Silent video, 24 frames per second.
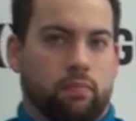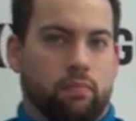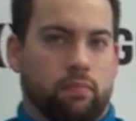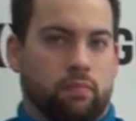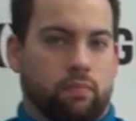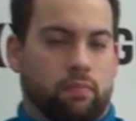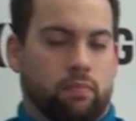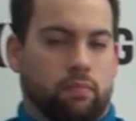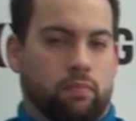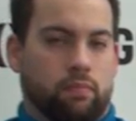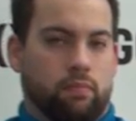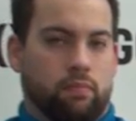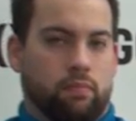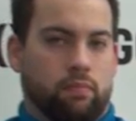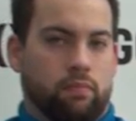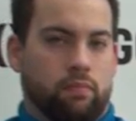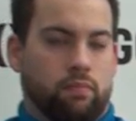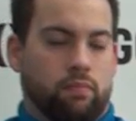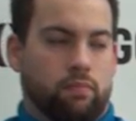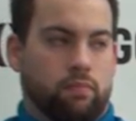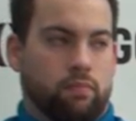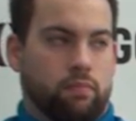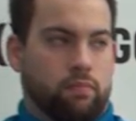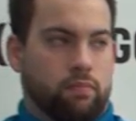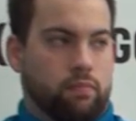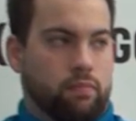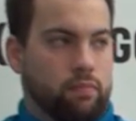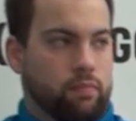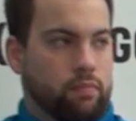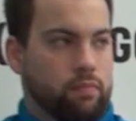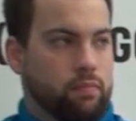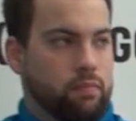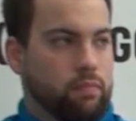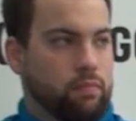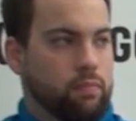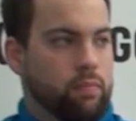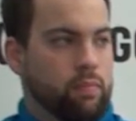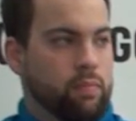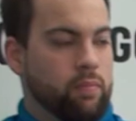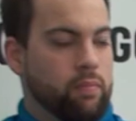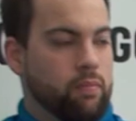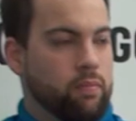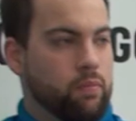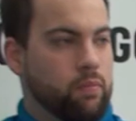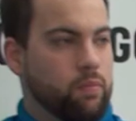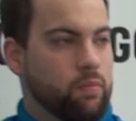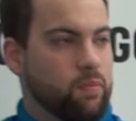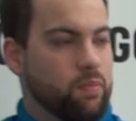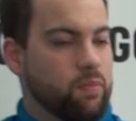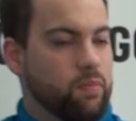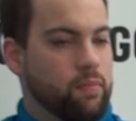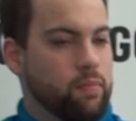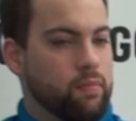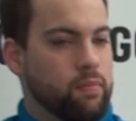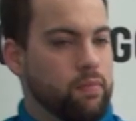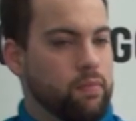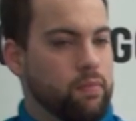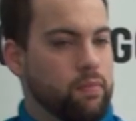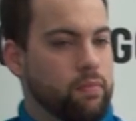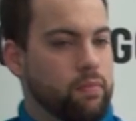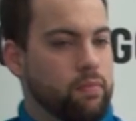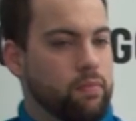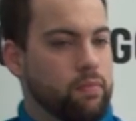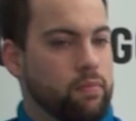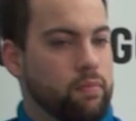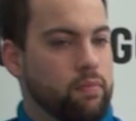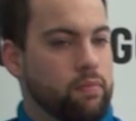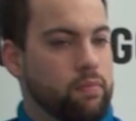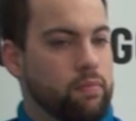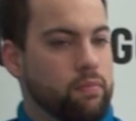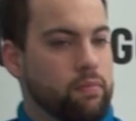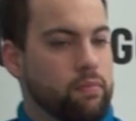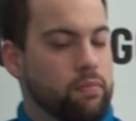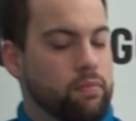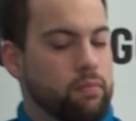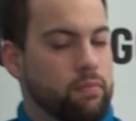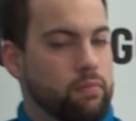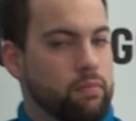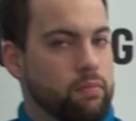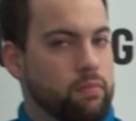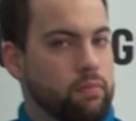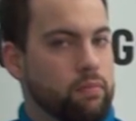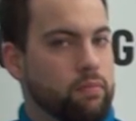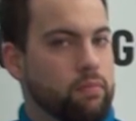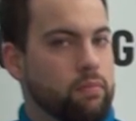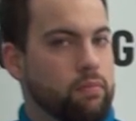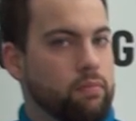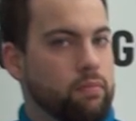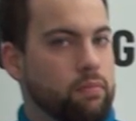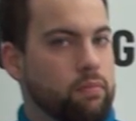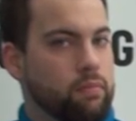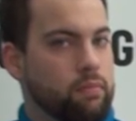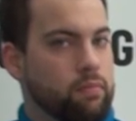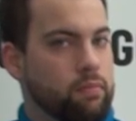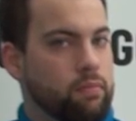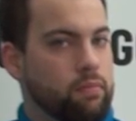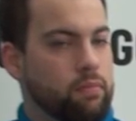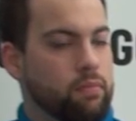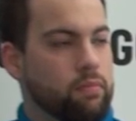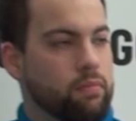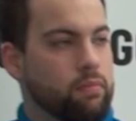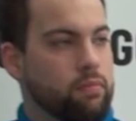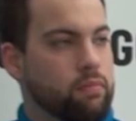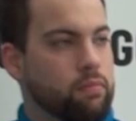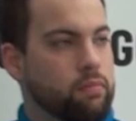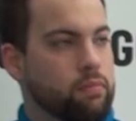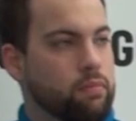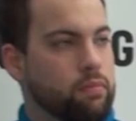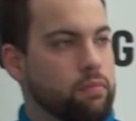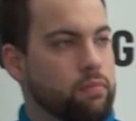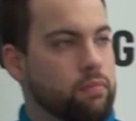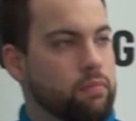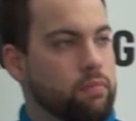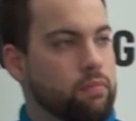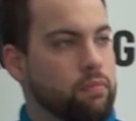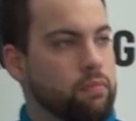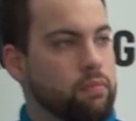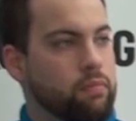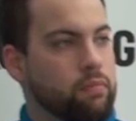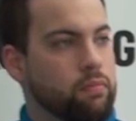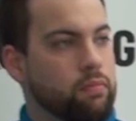No words are spoken by the person on screen.